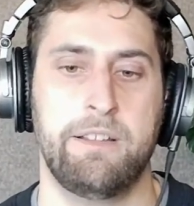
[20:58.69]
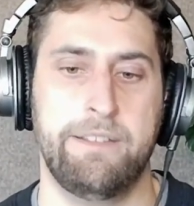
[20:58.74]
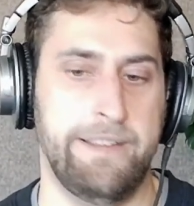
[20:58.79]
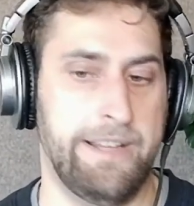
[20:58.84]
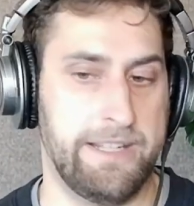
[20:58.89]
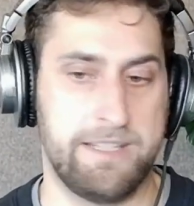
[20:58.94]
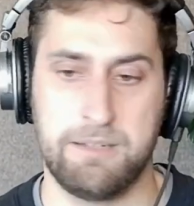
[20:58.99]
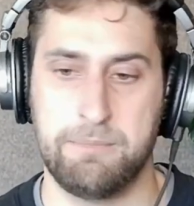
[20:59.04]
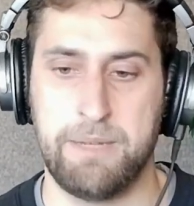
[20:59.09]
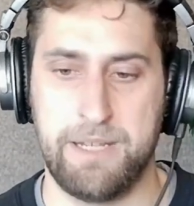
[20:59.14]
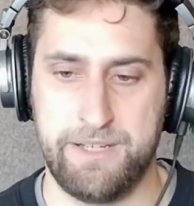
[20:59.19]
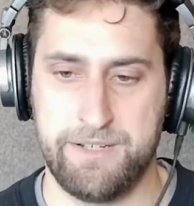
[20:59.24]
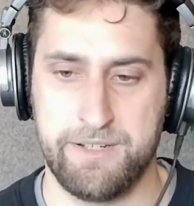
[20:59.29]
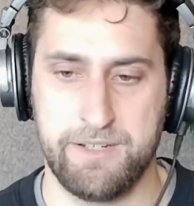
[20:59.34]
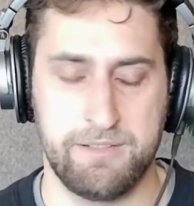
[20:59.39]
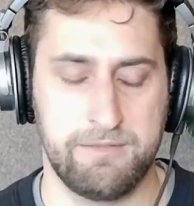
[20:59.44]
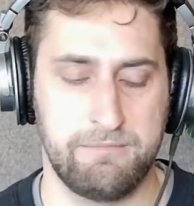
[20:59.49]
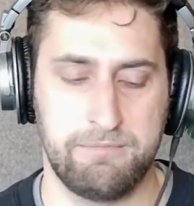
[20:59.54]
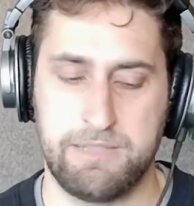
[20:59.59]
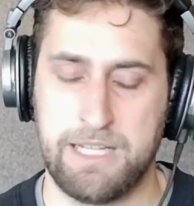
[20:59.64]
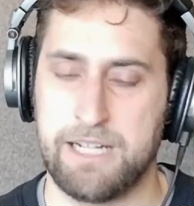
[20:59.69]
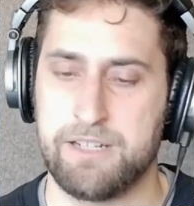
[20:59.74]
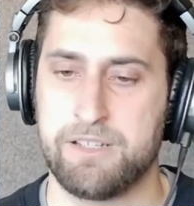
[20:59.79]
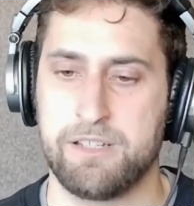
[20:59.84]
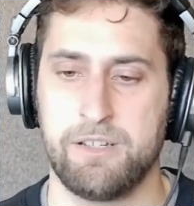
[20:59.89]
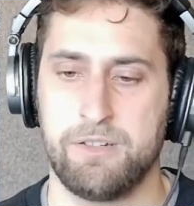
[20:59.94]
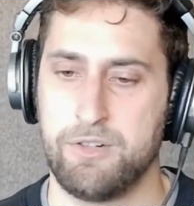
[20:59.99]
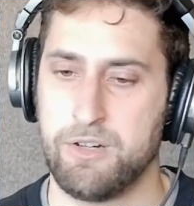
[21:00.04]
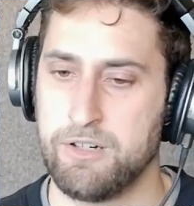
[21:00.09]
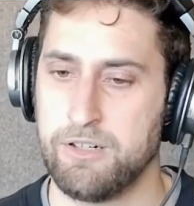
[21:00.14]
It's amazing. That's
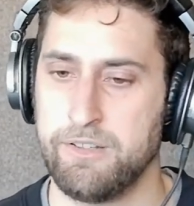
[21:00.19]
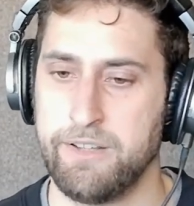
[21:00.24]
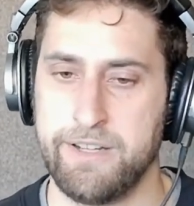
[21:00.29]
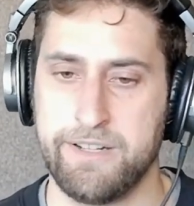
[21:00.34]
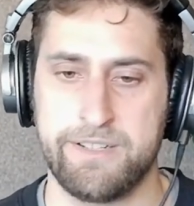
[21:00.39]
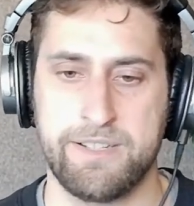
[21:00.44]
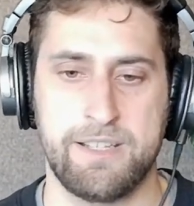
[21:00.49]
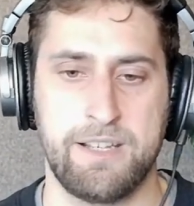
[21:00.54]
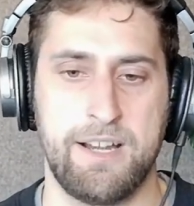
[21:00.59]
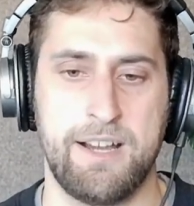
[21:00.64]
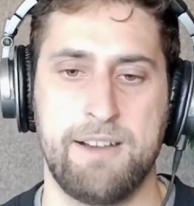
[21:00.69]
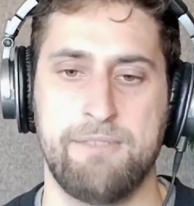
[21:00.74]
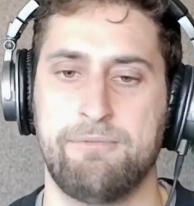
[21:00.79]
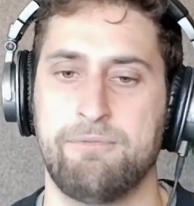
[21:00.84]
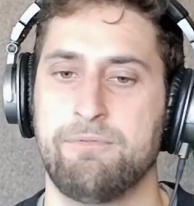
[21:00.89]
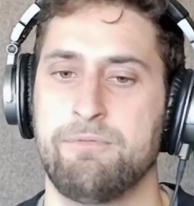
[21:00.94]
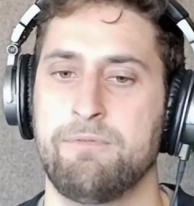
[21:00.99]
the Neuralink stuff.